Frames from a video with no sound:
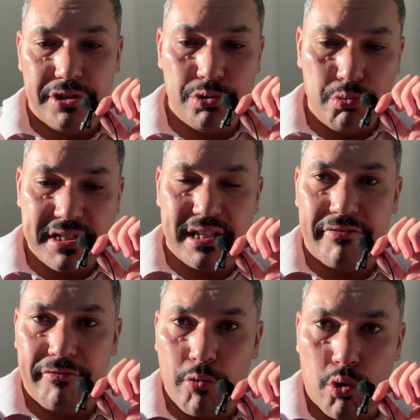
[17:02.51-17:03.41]
Use the
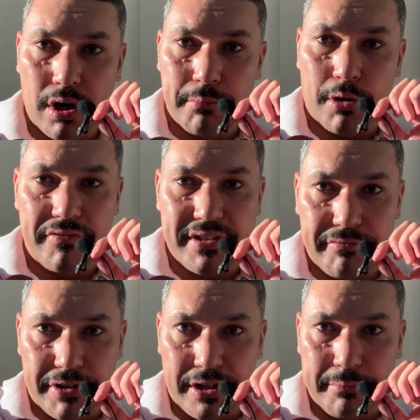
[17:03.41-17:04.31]
form of the
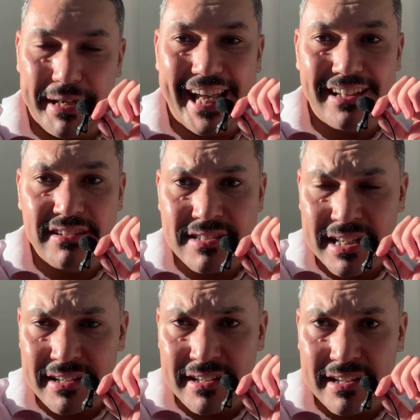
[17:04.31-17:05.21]
verb
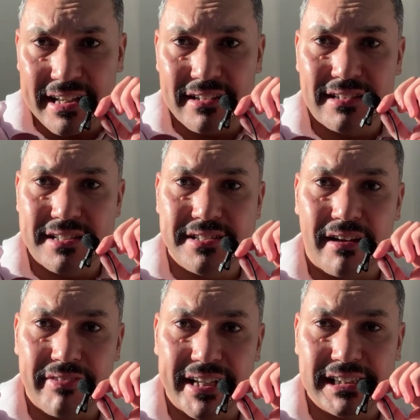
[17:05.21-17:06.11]
ending in the
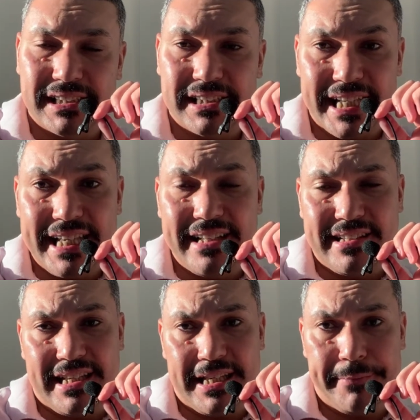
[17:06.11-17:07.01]
suffix ed.
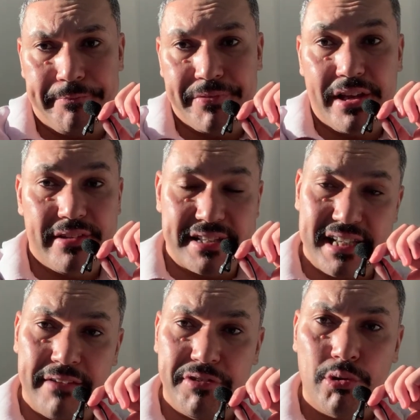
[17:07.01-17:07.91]
That's
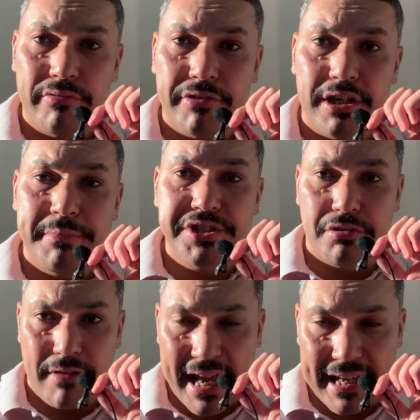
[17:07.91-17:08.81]
if your verb is
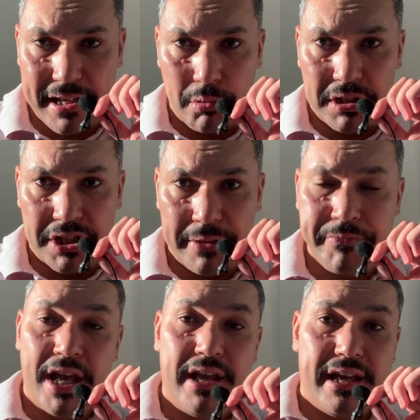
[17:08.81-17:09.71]
regular.
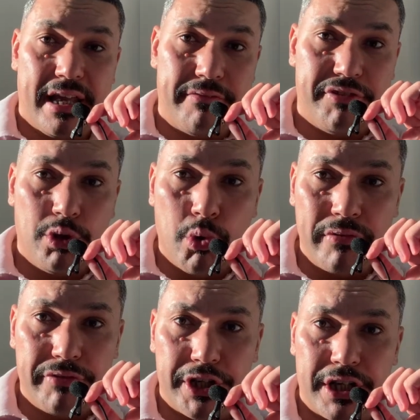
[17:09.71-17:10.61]
If your
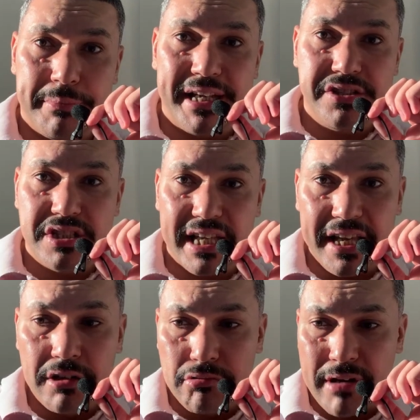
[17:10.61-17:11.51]
verb is
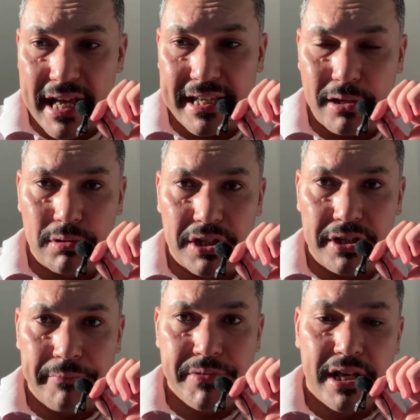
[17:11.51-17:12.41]

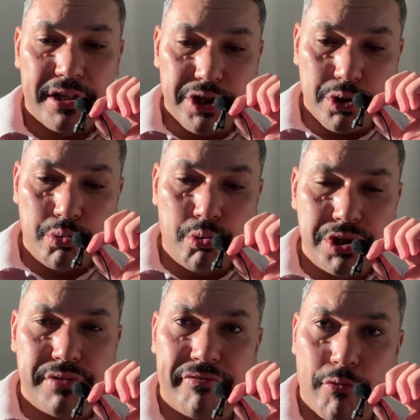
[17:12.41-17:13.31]
irregular,
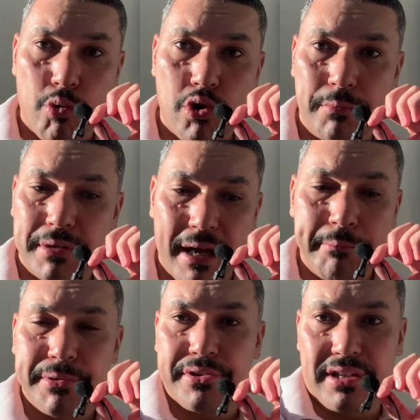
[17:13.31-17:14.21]
use form
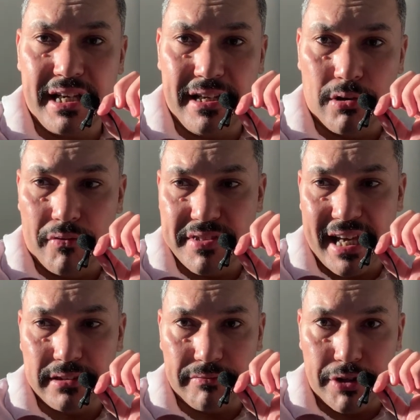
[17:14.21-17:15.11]
number 3 of
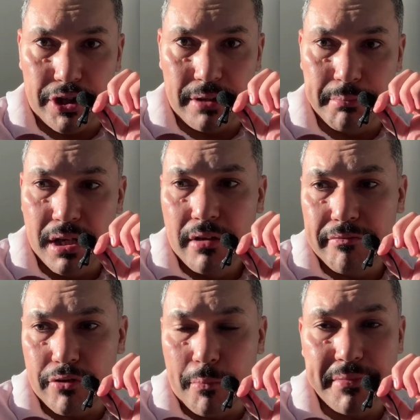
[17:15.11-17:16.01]
that verb
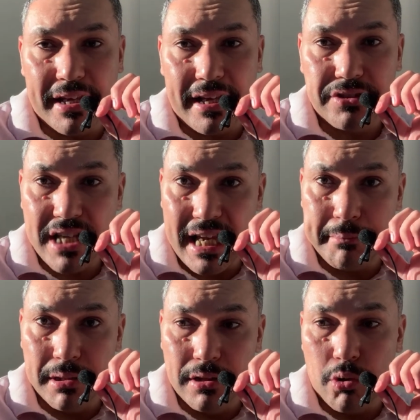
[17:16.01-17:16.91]
from the
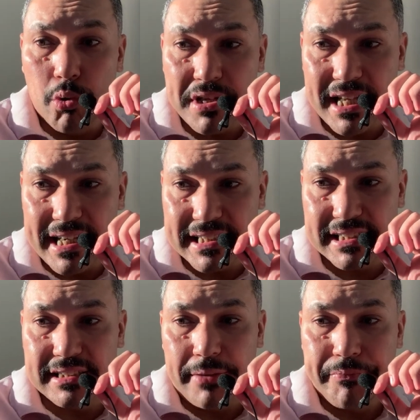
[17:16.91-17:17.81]
table or the
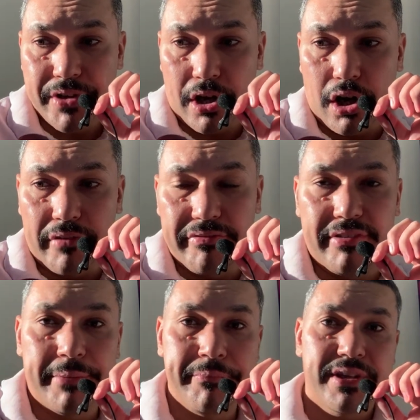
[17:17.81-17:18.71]
list
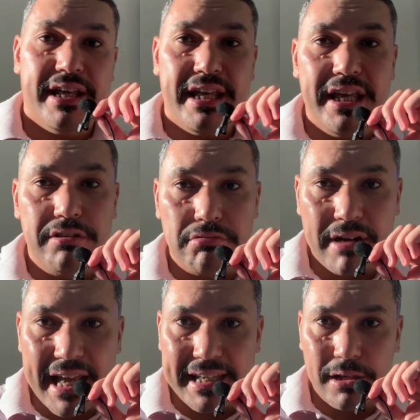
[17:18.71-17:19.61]
of
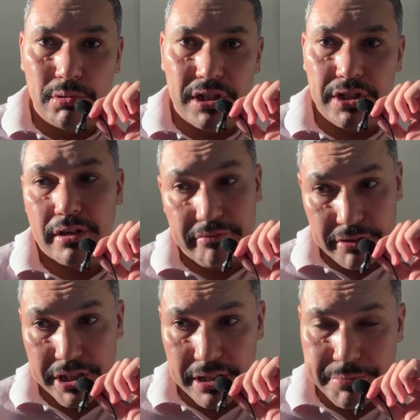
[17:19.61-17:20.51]
irregular
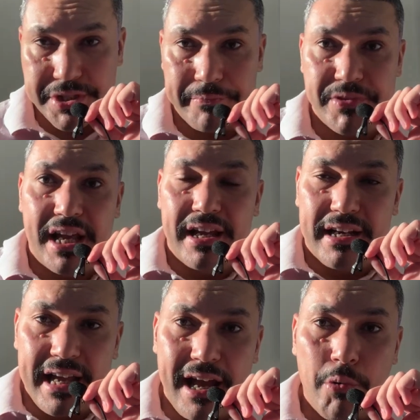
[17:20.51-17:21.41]
verbs.
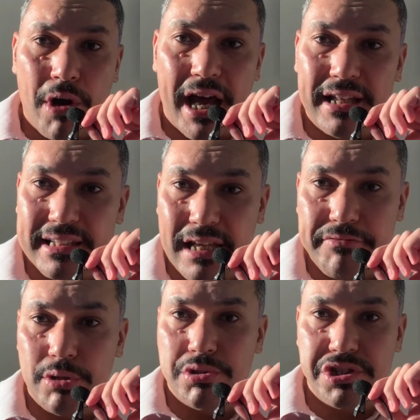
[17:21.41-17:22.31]
Now I'll give
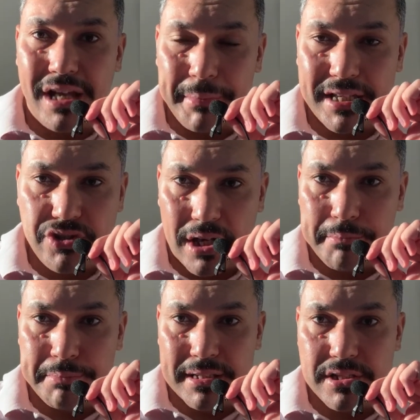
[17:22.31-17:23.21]
you some
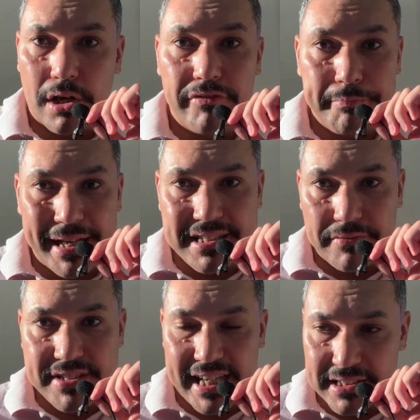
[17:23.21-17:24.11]
examples of
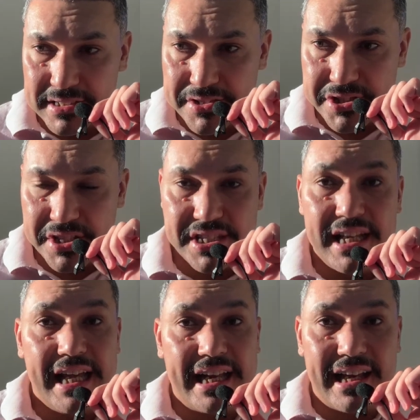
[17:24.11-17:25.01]
passive sentences,
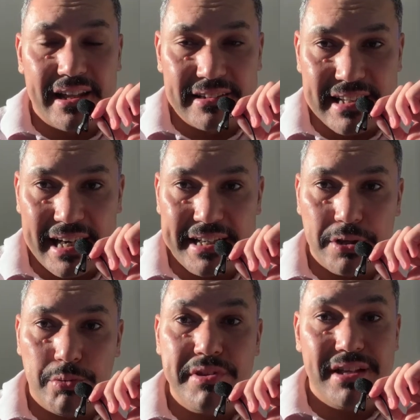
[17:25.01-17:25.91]
and I'll tell
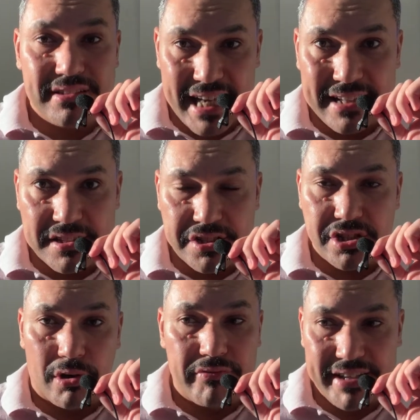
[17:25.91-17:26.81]
you the tense
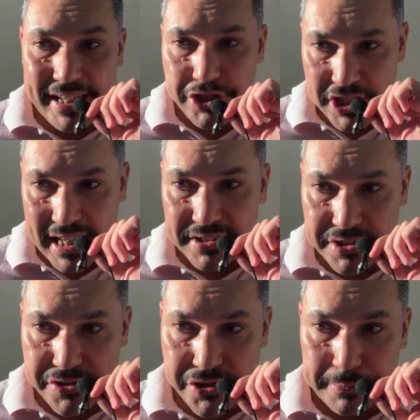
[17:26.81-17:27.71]
of each
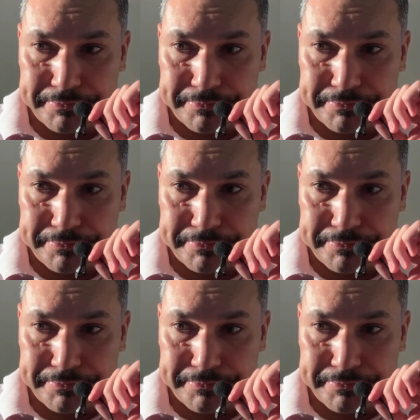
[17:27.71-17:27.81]
sentence.